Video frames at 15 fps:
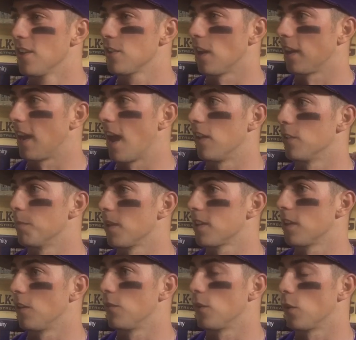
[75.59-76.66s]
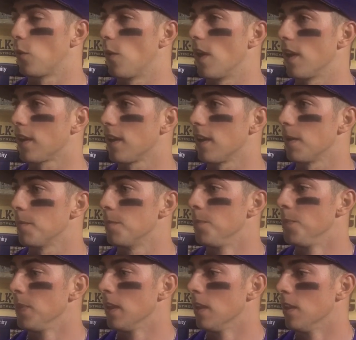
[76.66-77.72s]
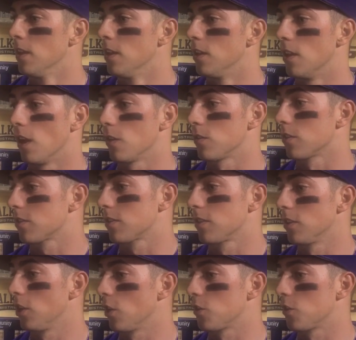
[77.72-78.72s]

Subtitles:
So I gathered myself real quick, and I was just,